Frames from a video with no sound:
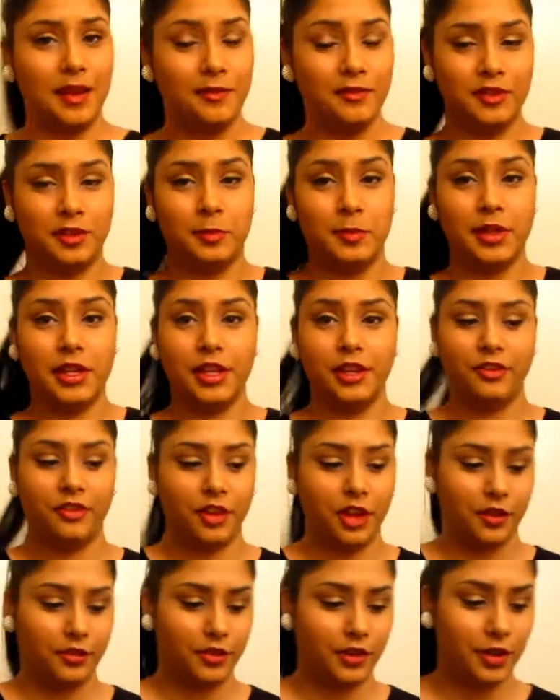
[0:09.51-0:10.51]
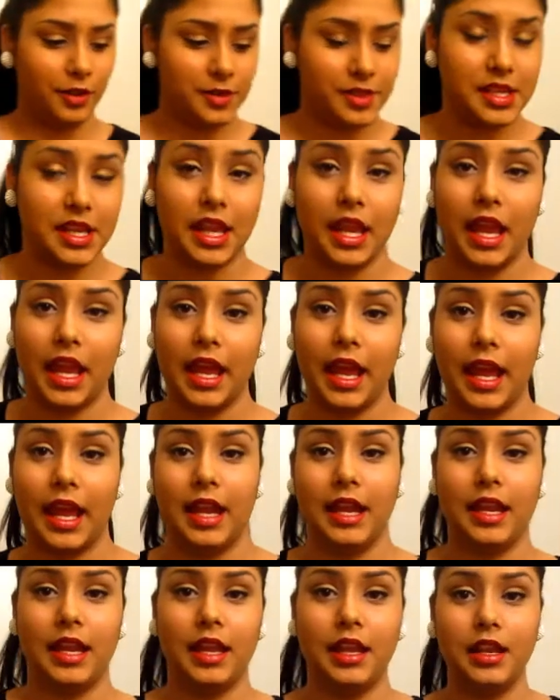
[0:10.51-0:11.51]
filming a new video for you today,
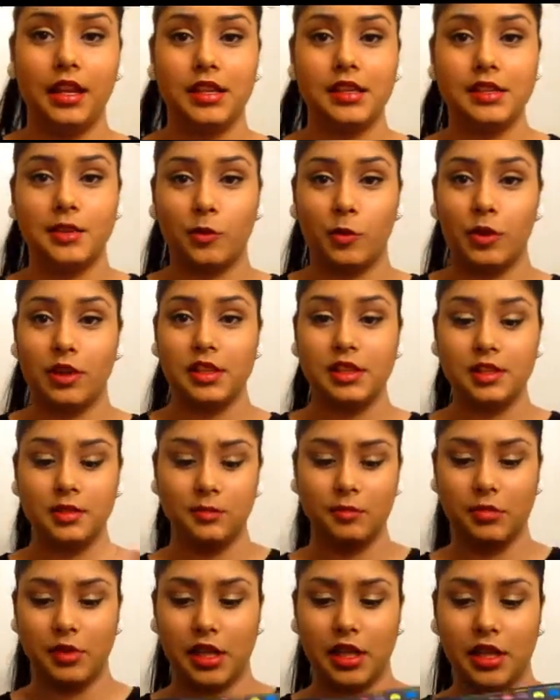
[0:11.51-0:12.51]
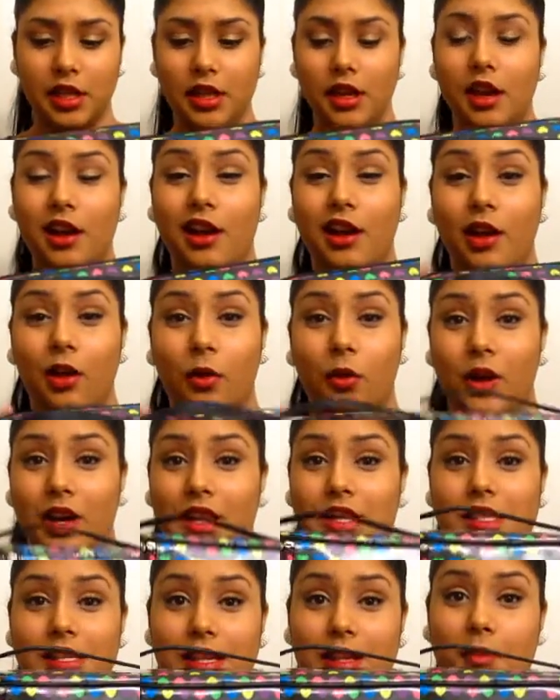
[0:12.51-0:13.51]
and it is going to be
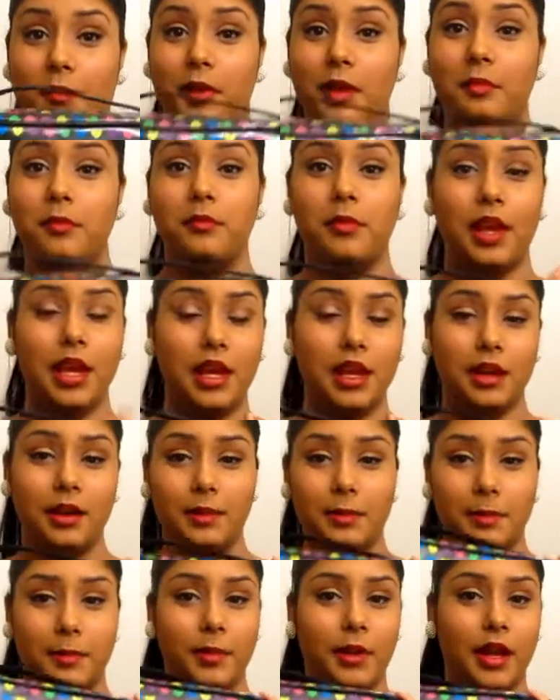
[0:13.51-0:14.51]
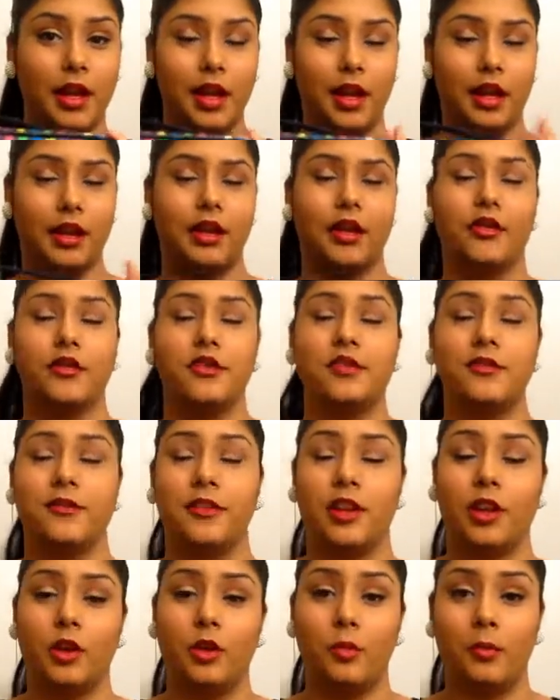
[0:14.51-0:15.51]
what's in my makeup bag. Now this
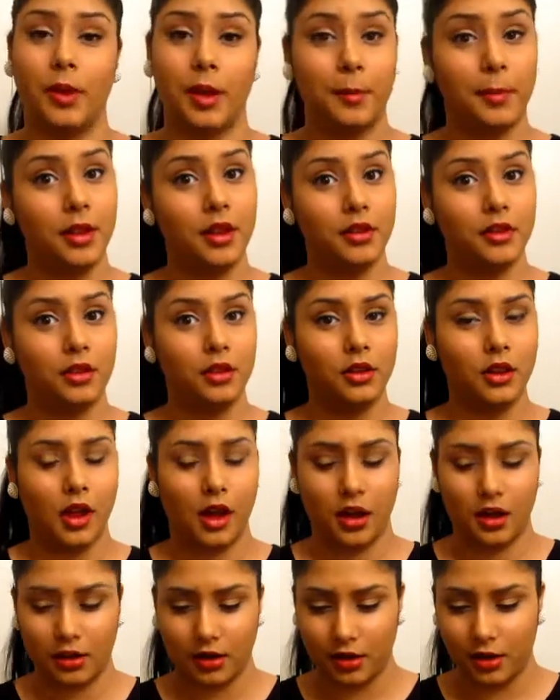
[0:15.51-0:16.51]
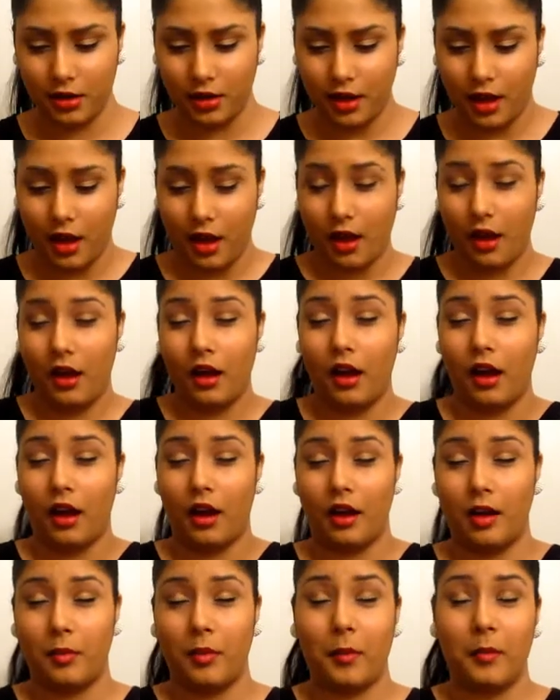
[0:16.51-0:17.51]
video might be a little long.
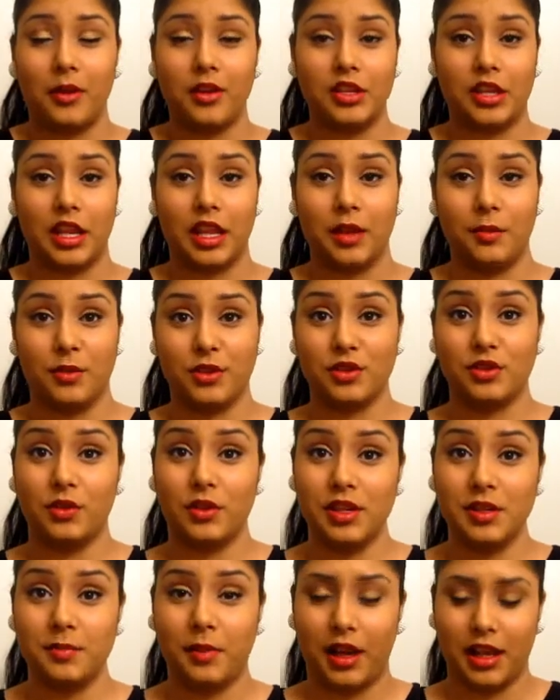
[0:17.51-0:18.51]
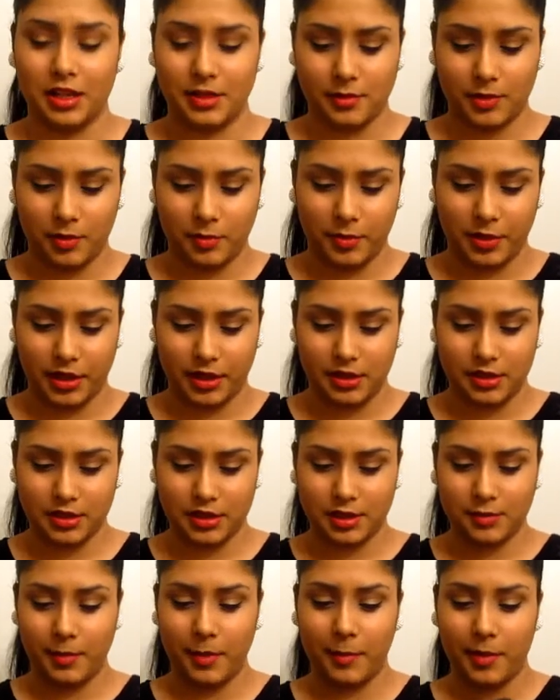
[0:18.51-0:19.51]
I'm gonna try to keep it as short as possible, but this
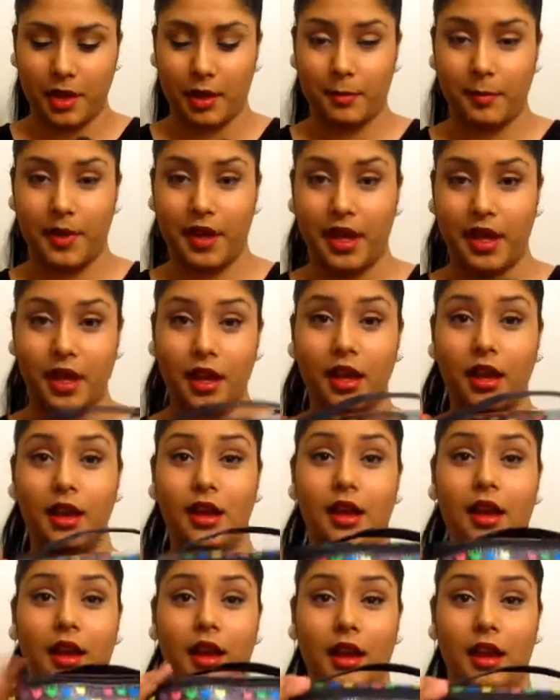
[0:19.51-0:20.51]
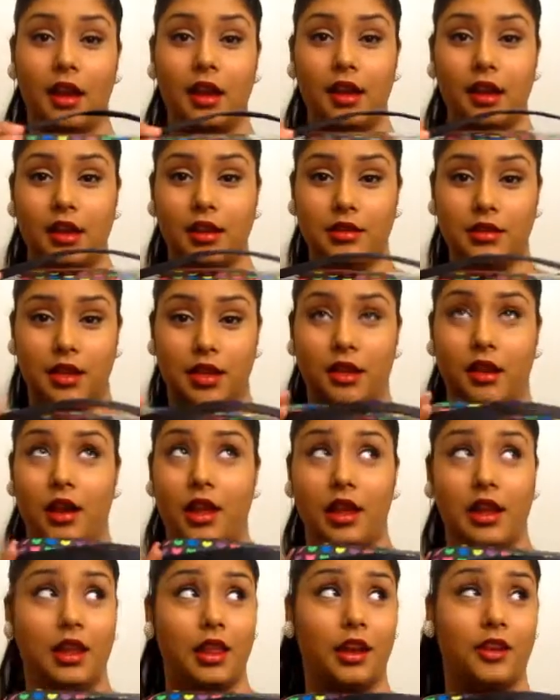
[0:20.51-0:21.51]
is my makeup bag and I
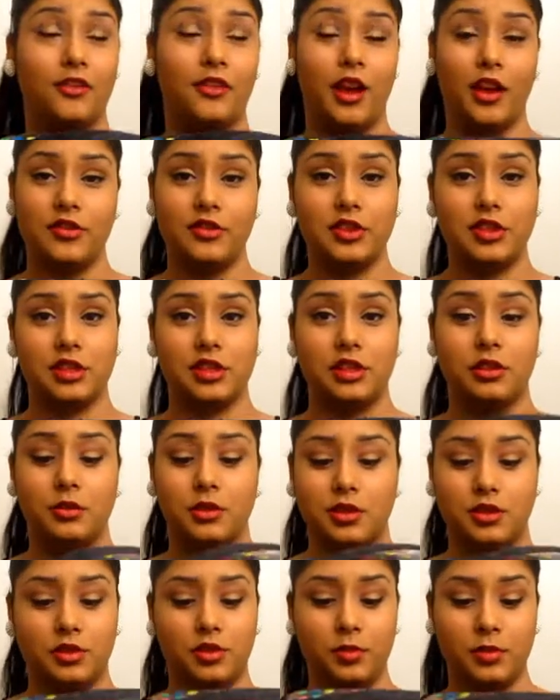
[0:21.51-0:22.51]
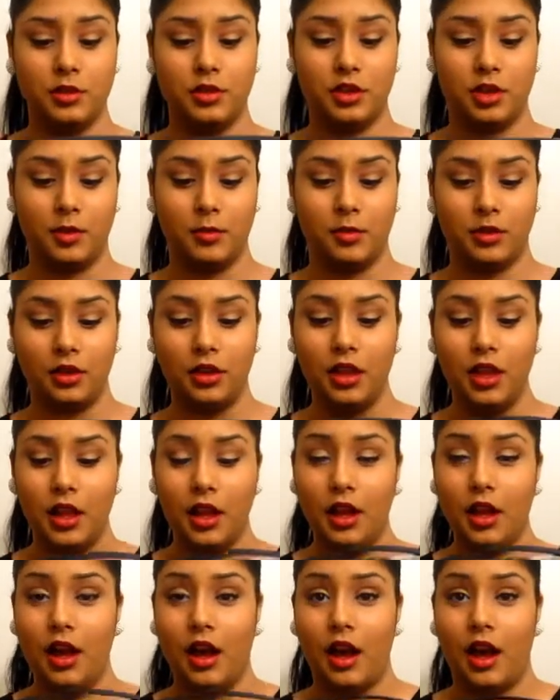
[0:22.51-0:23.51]
got it like 5 years ago. It's super durable.
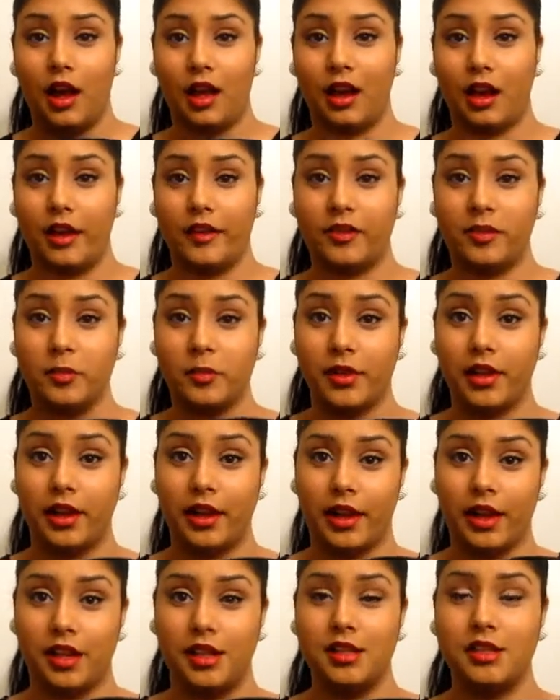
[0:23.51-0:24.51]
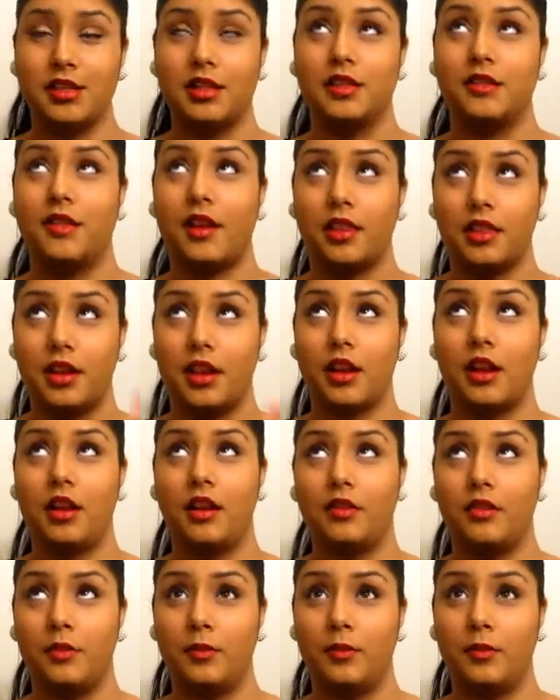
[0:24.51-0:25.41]
I got it from Claire's, and the fact that I got